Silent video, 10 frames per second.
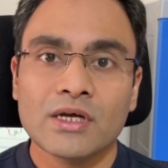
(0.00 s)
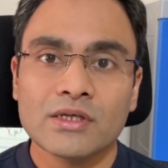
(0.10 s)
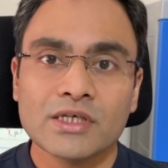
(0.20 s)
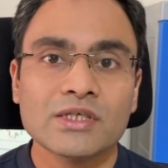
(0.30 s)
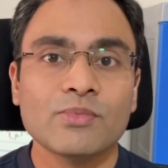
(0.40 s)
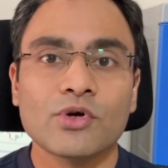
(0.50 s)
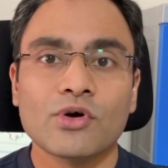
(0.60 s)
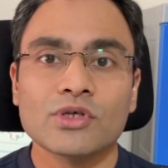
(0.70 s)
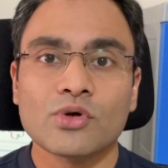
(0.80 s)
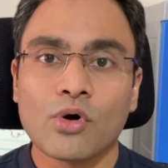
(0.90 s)
just
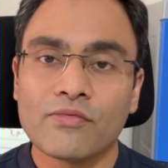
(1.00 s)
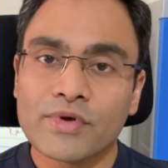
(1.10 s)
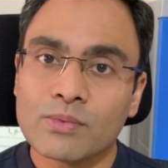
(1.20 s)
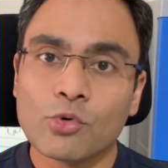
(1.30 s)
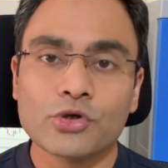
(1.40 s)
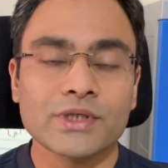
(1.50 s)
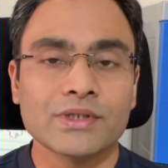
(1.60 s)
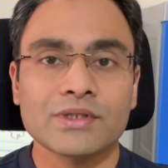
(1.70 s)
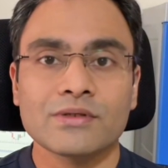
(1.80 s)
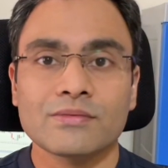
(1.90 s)
because of
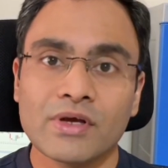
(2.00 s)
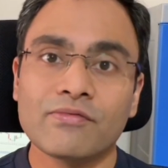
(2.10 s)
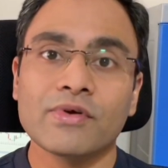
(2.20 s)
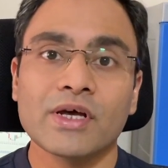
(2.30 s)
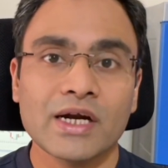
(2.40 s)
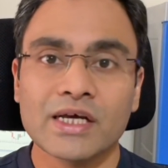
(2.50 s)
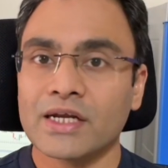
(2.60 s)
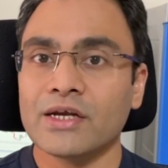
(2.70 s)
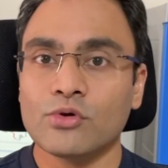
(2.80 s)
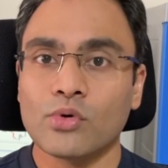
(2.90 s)
emotions. If fear and
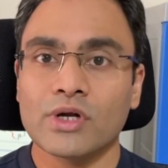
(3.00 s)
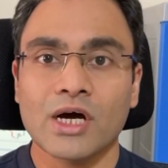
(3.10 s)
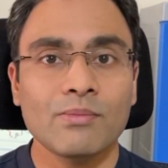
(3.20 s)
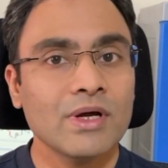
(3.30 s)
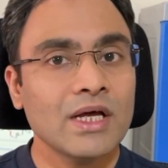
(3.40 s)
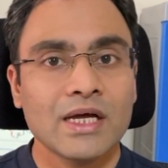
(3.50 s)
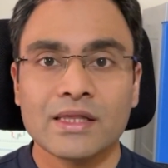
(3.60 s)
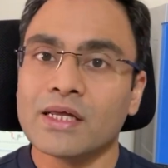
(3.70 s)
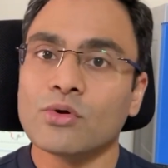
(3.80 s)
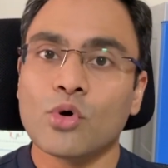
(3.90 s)
greed don't come,
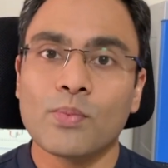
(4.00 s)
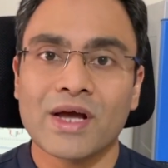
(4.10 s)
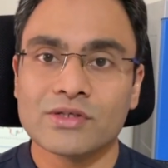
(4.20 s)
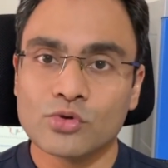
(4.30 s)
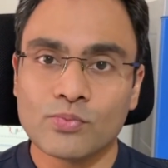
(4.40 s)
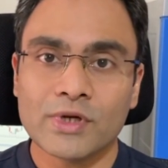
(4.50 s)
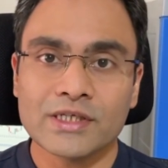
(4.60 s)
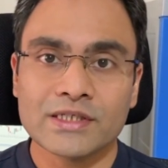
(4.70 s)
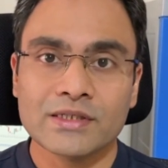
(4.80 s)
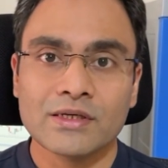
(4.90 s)
then hope has no
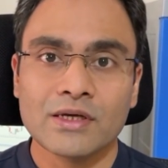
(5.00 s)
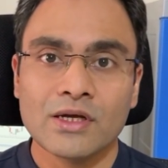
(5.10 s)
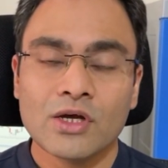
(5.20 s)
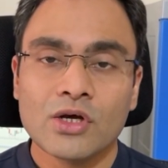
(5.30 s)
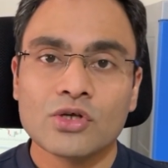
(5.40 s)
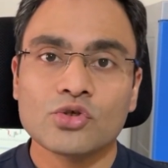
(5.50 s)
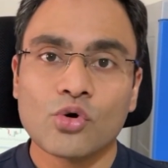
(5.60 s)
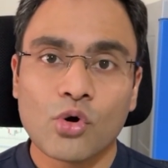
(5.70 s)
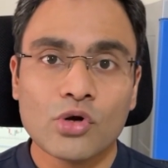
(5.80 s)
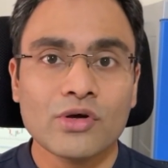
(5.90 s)
place. So
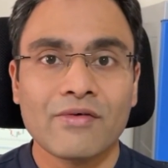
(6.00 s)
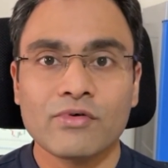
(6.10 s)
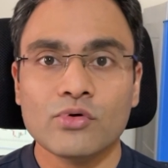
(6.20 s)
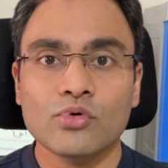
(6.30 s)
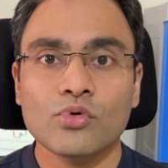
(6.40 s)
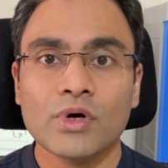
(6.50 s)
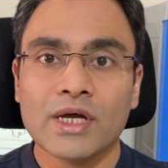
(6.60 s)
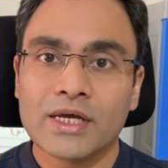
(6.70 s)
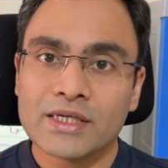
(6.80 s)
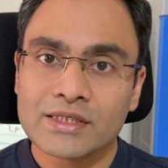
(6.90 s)
all you have to do
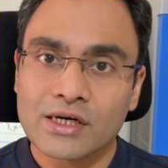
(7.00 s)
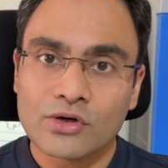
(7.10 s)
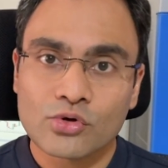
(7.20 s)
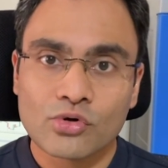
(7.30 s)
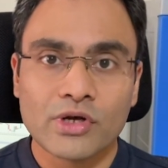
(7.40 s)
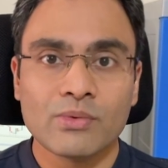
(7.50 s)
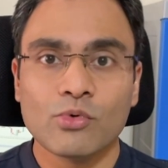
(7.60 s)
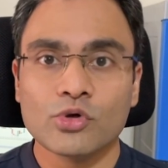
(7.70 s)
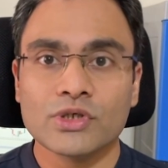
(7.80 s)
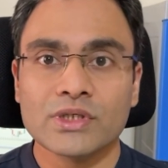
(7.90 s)
is control your
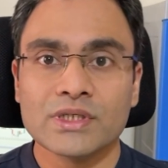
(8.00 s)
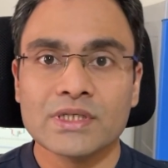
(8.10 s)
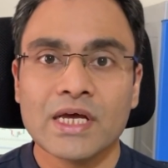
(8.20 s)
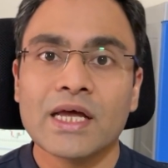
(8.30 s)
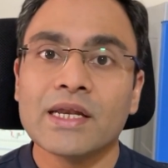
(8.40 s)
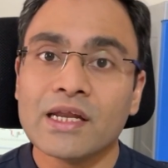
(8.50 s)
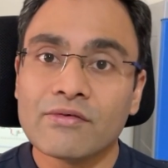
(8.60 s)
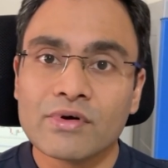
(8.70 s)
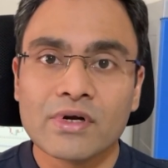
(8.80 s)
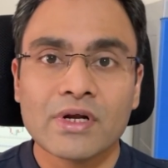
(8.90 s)
emotions,
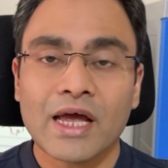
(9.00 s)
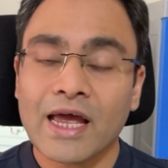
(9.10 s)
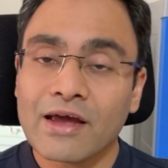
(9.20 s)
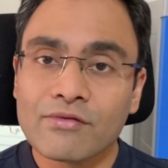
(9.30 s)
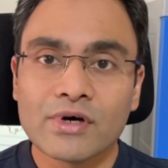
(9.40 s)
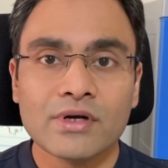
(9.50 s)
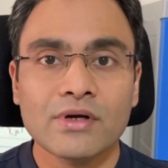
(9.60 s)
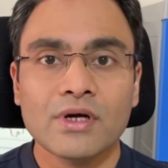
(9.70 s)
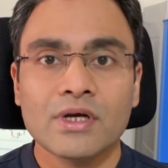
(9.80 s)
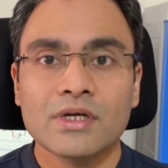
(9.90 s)
never ever
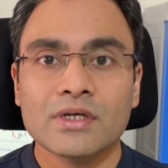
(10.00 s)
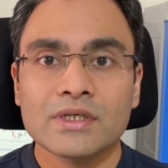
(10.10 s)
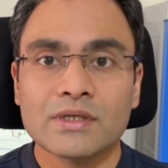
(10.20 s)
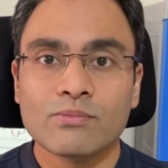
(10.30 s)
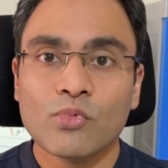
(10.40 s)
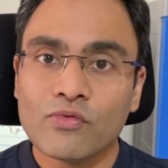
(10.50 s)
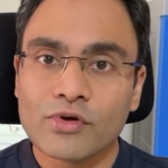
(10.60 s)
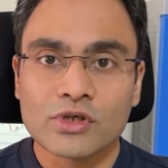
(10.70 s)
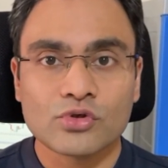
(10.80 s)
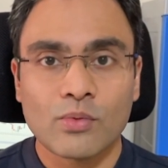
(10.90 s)
move
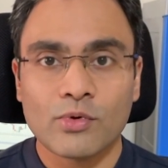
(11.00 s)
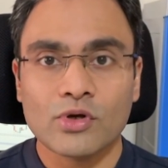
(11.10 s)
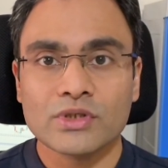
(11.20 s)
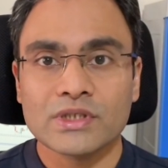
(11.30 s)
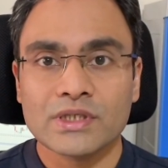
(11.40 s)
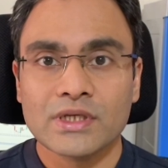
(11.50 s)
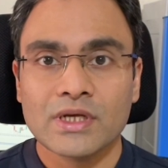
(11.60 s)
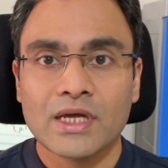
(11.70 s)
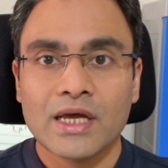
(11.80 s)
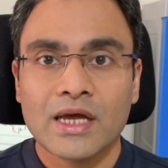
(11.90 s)
your stop loss,
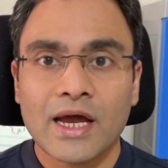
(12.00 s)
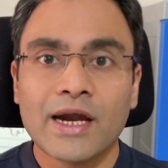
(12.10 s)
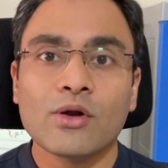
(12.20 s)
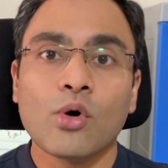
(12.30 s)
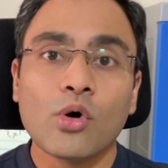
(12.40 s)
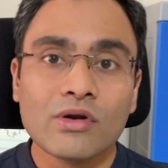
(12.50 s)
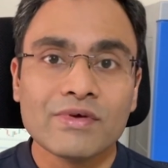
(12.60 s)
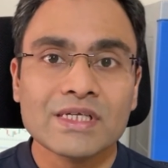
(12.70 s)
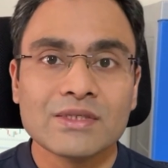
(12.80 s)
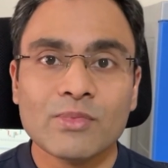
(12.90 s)
and
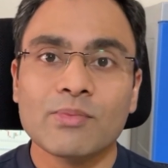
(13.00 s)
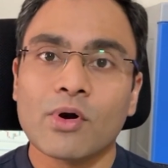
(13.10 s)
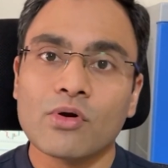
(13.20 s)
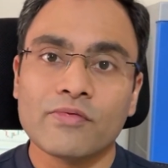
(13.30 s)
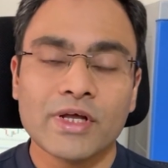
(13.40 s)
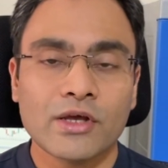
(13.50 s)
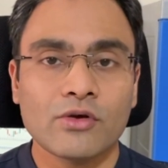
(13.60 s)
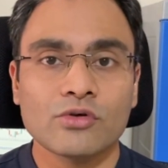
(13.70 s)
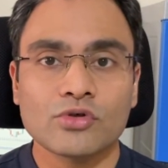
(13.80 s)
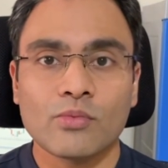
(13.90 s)
always be proud of taking
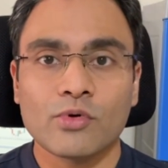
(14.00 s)
your stop